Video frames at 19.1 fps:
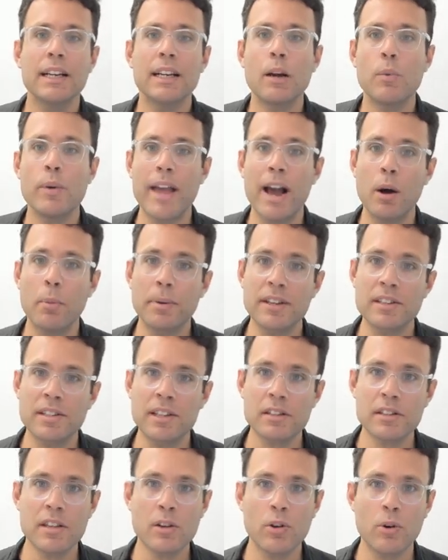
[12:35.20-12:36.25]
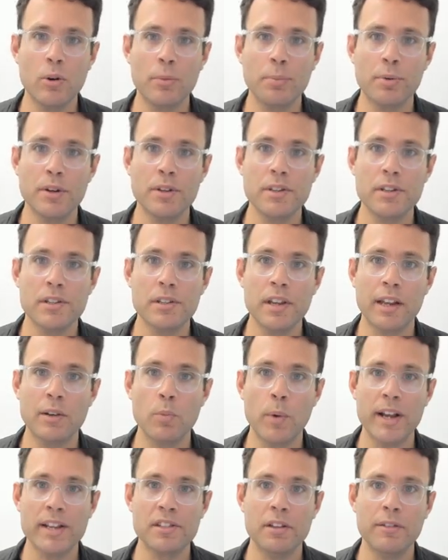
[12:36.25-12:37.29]
We help existing corporates in
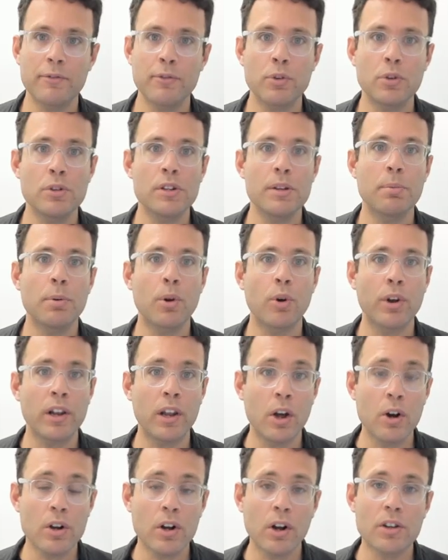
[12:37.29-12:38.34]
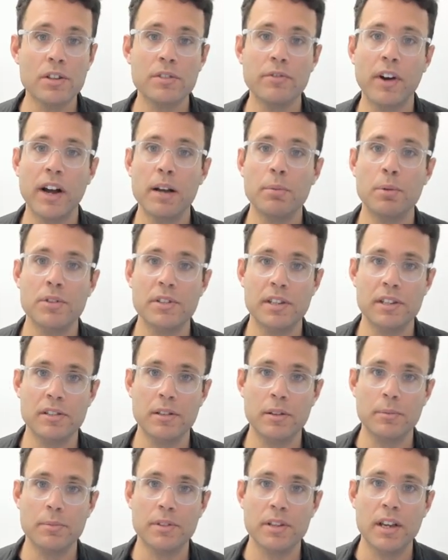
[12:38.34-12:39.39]
waste and food deploy low cost viable
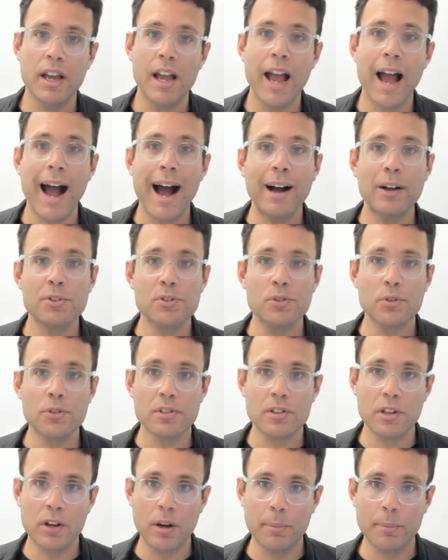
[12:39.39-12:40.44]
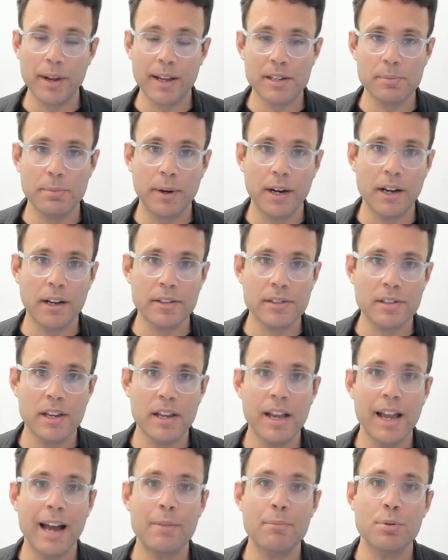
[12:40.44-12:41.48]
systems, outsource the complex parts,
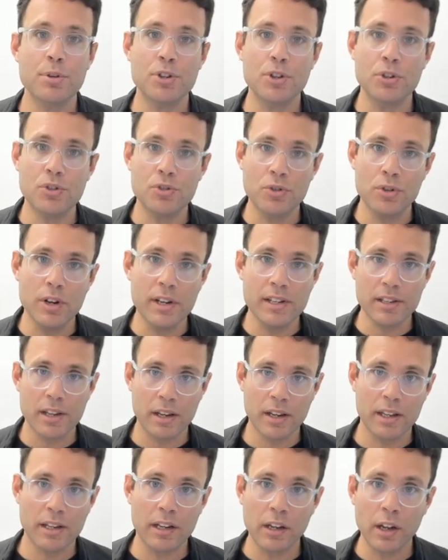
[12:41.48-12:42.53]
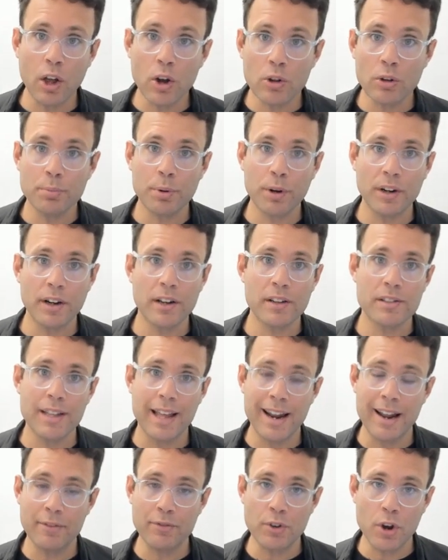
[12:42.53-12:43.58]
and produce truly circular local products that
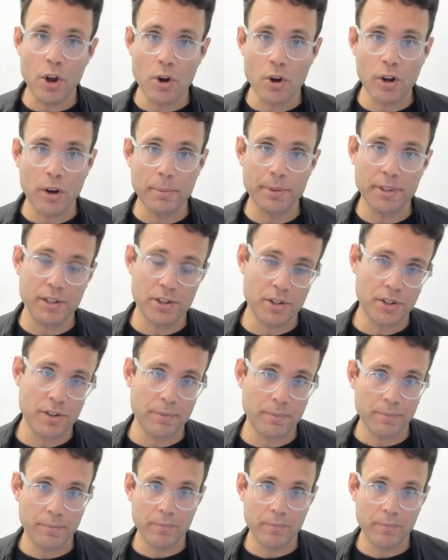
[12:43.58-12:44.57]
have no competition.